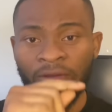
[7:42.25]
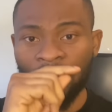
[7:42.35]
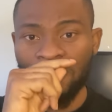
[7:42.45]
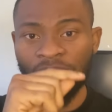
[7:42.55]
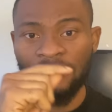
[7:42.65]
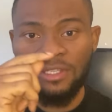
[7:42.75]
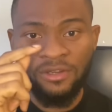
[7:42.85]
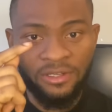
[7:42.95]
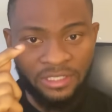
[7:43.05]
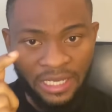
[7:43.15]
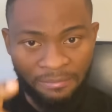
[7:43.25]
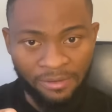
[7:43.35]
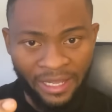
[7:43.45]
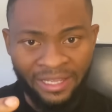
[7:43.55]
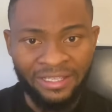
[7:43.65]
Once you click on the
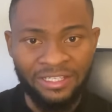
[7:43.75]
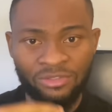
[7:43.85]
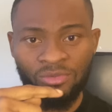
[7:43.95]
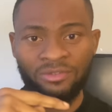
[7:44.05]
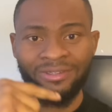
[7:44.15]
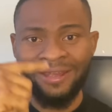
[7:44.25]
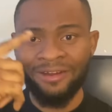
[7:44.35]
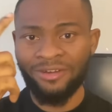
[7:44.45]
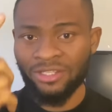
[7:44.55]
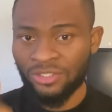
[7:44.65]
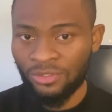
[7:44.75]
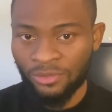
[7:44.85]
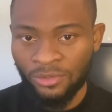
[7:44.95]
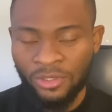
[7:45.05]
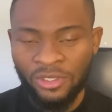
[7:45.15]
apply, it will redirect
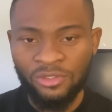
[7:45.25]
you